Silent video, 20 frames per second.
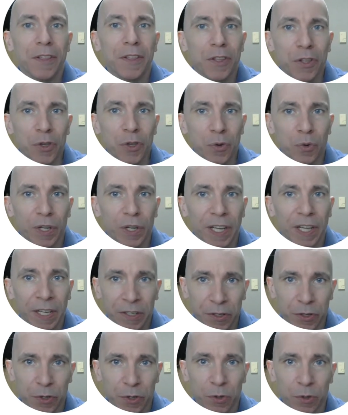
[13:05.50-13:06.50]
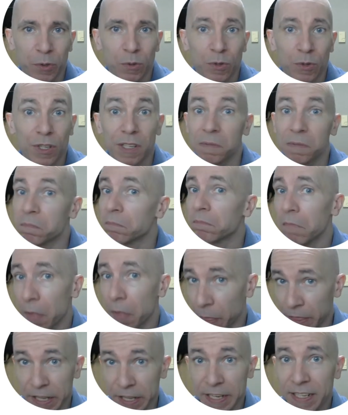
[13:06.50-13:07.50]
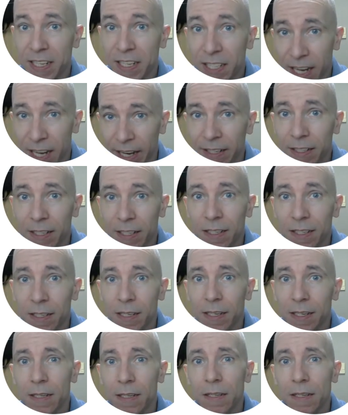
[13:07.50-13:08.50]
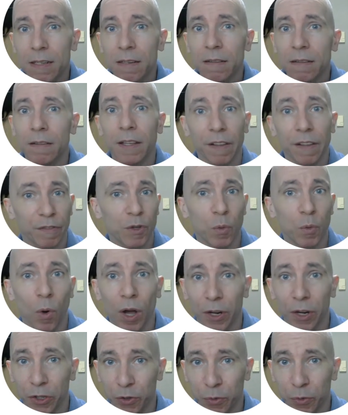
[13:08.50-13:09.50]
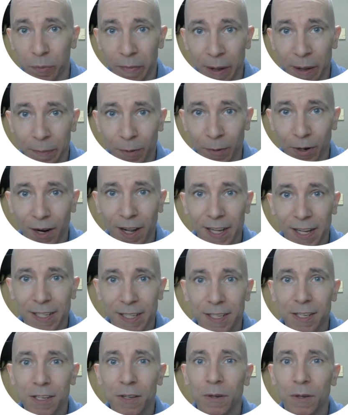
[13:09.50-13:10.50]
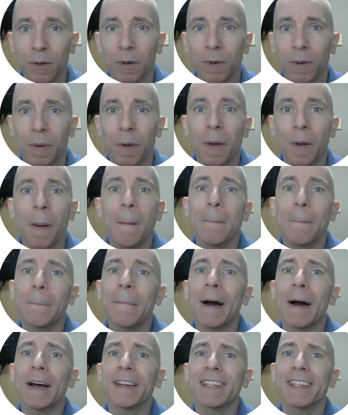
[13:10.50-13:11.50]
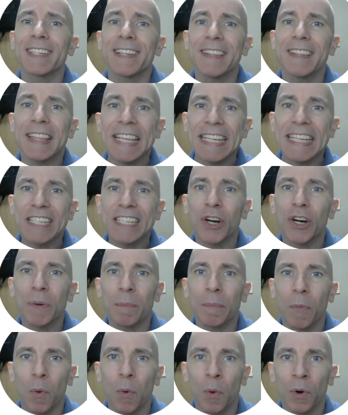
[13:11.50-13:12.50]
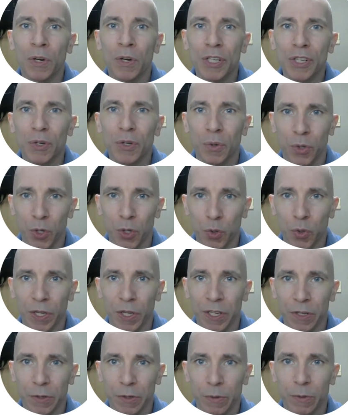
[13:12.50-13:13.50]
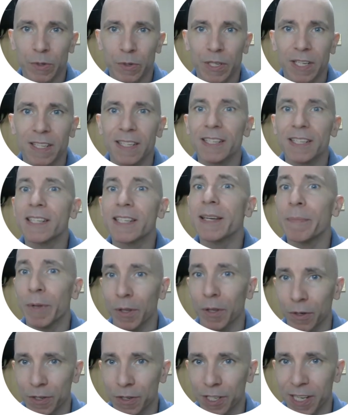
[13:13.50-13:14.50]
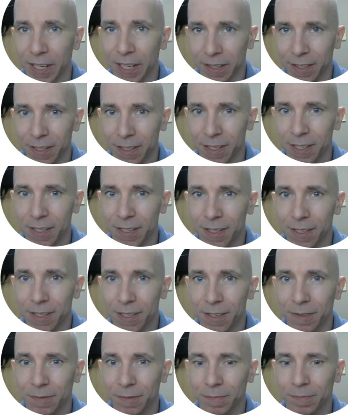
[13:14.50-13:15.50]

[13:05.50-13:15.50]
You can use these sentences if you want to memorize, but these are more so you can use similar sentences.